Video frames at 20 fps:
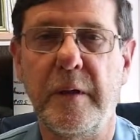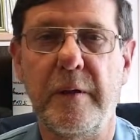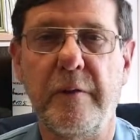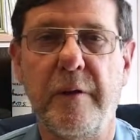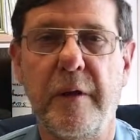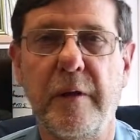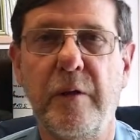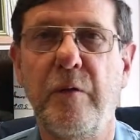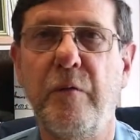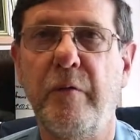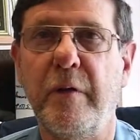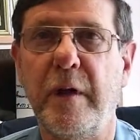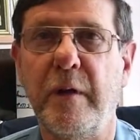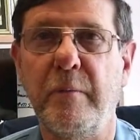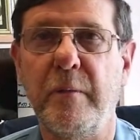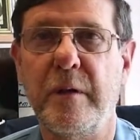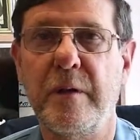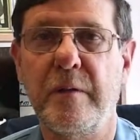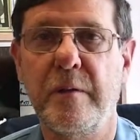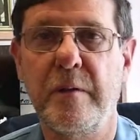Thank you very
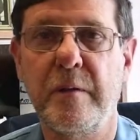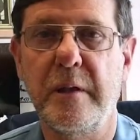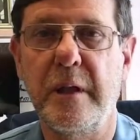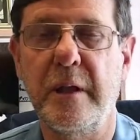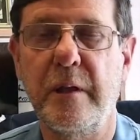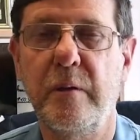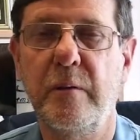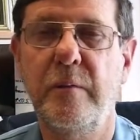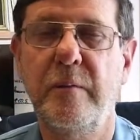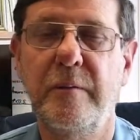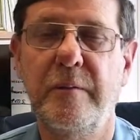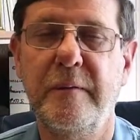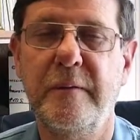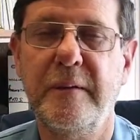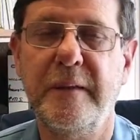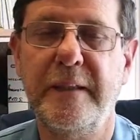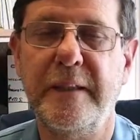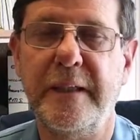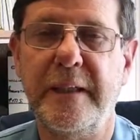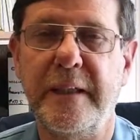much, Cello,
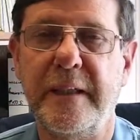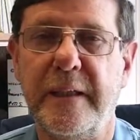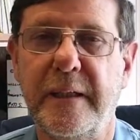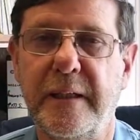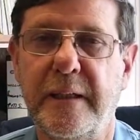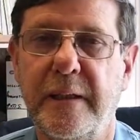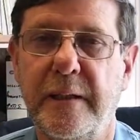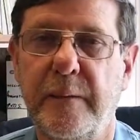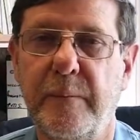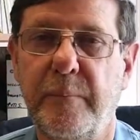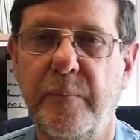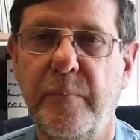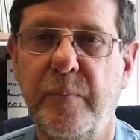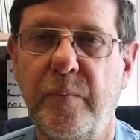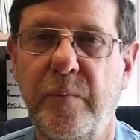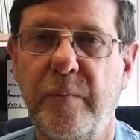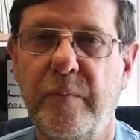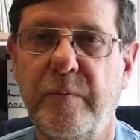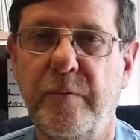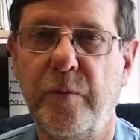
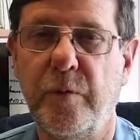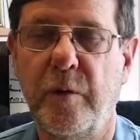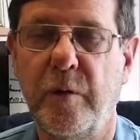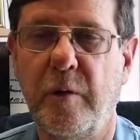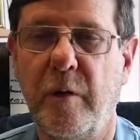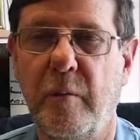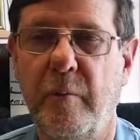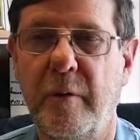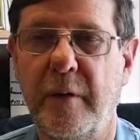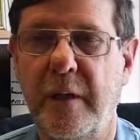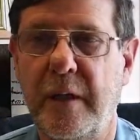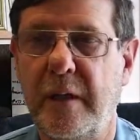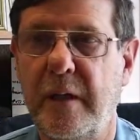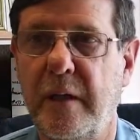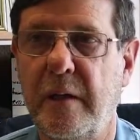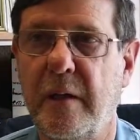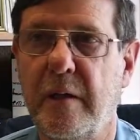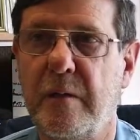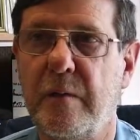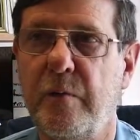for
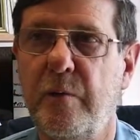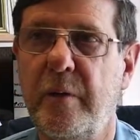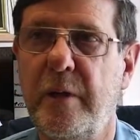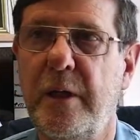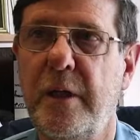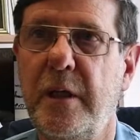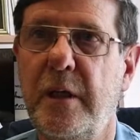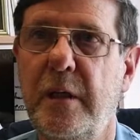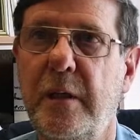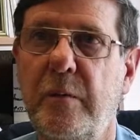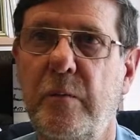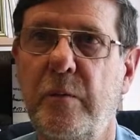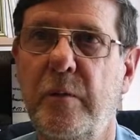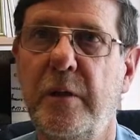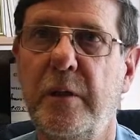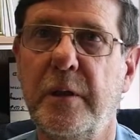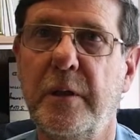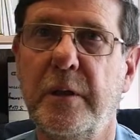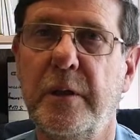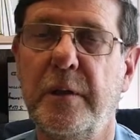accommodating us.
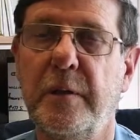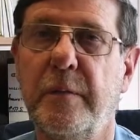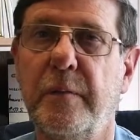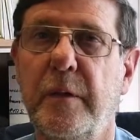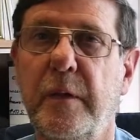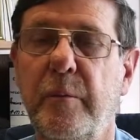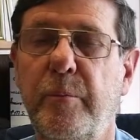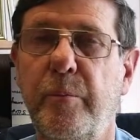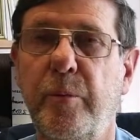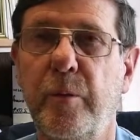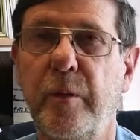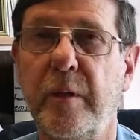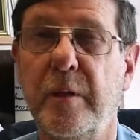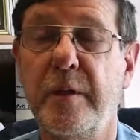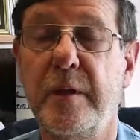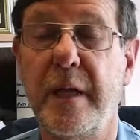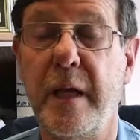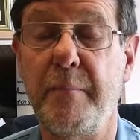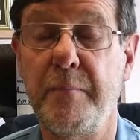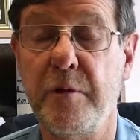
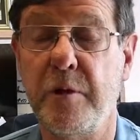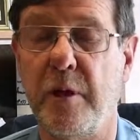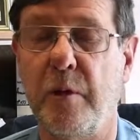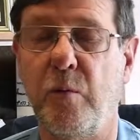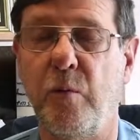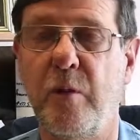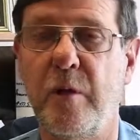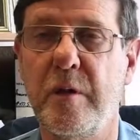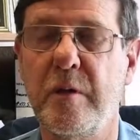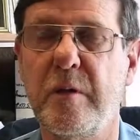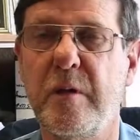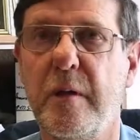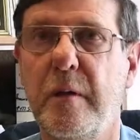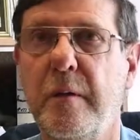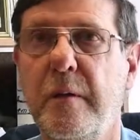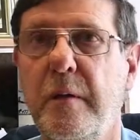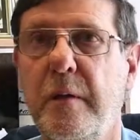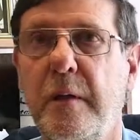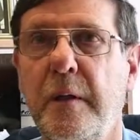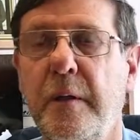SAMSA was
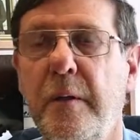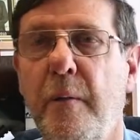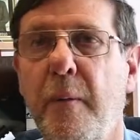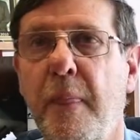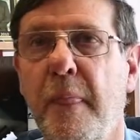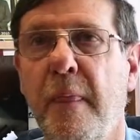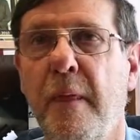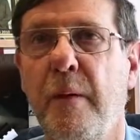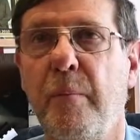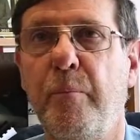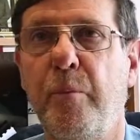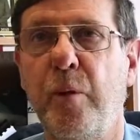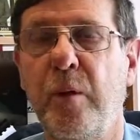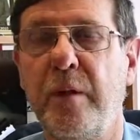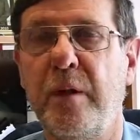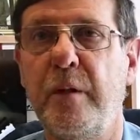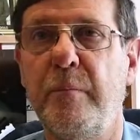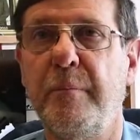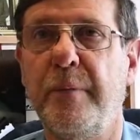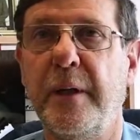
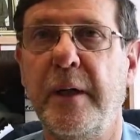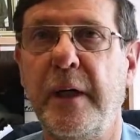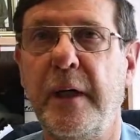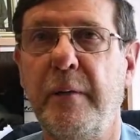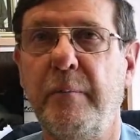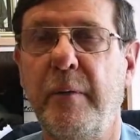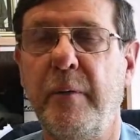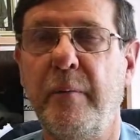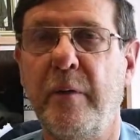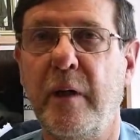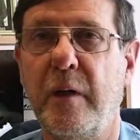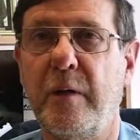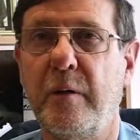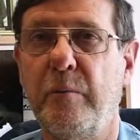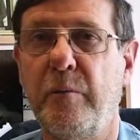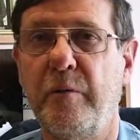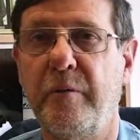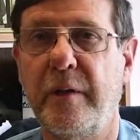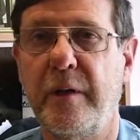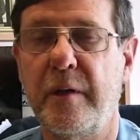appointed by
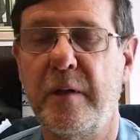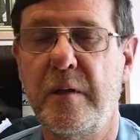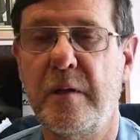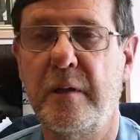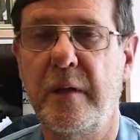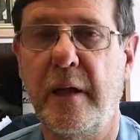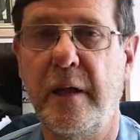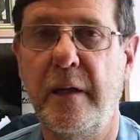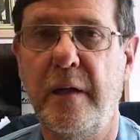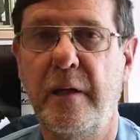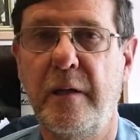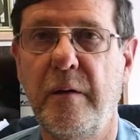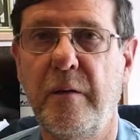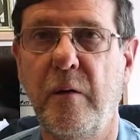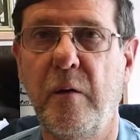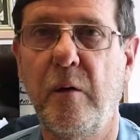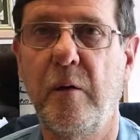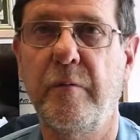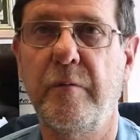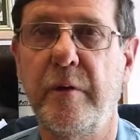Memorandum of Understanding
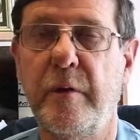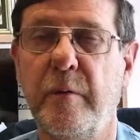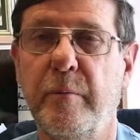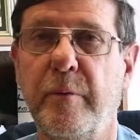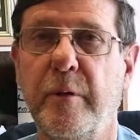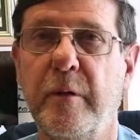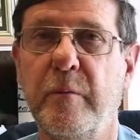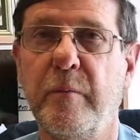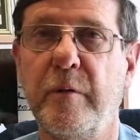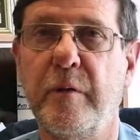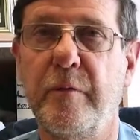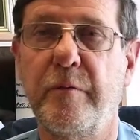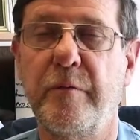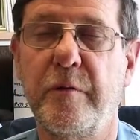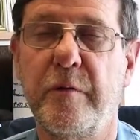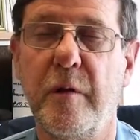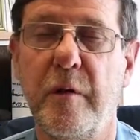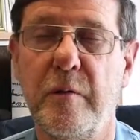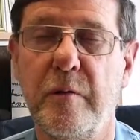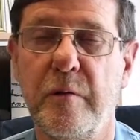of the Department of
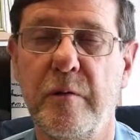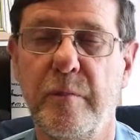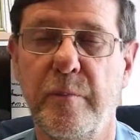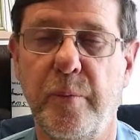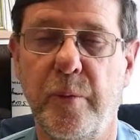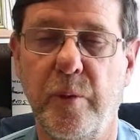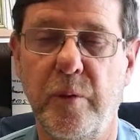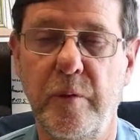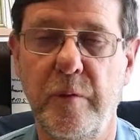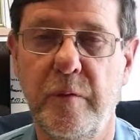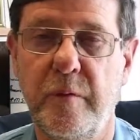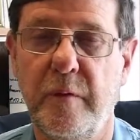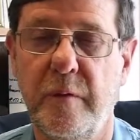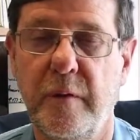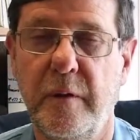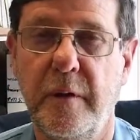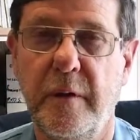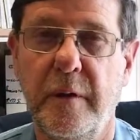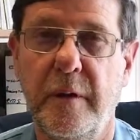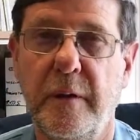Transport
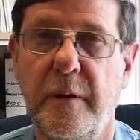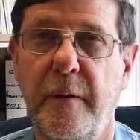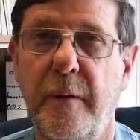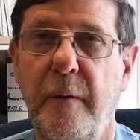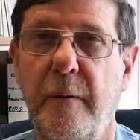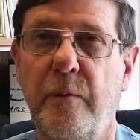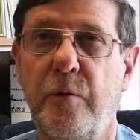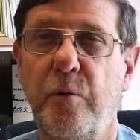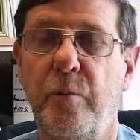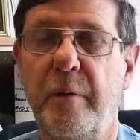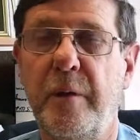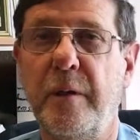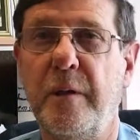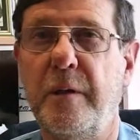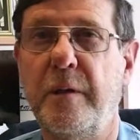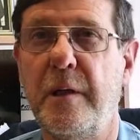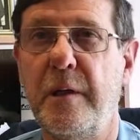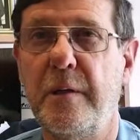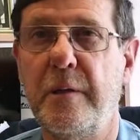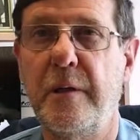to be the
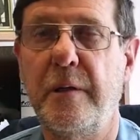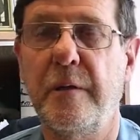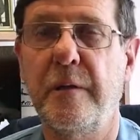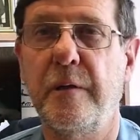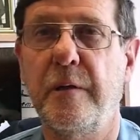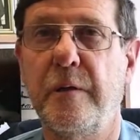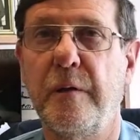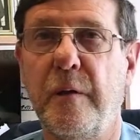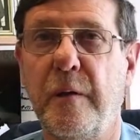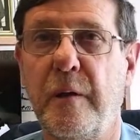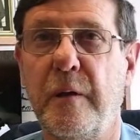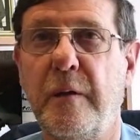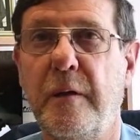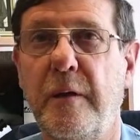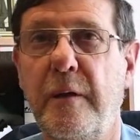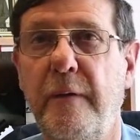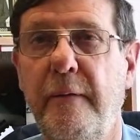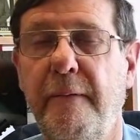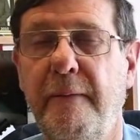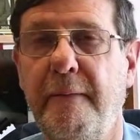testing
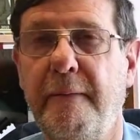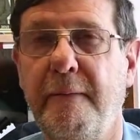authority